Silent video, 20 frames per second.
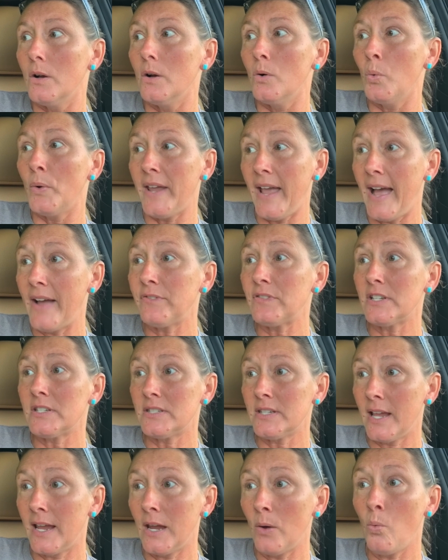We have to
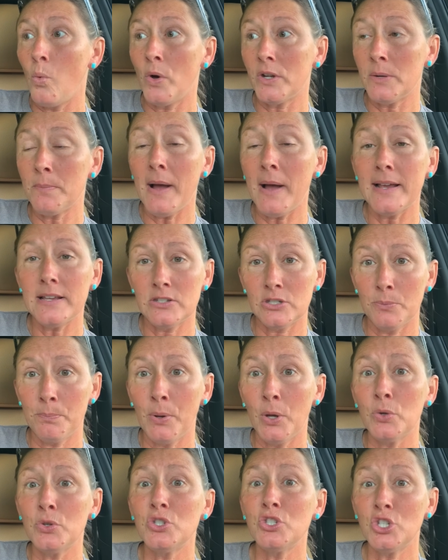say, what am I
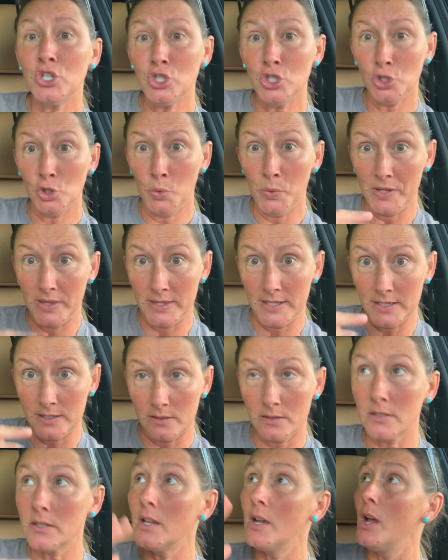supposed to do with
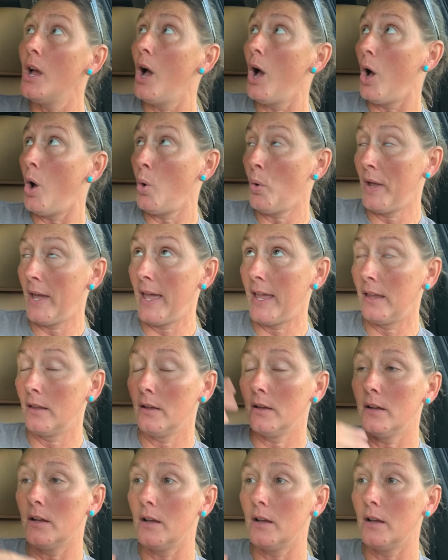this? Okay,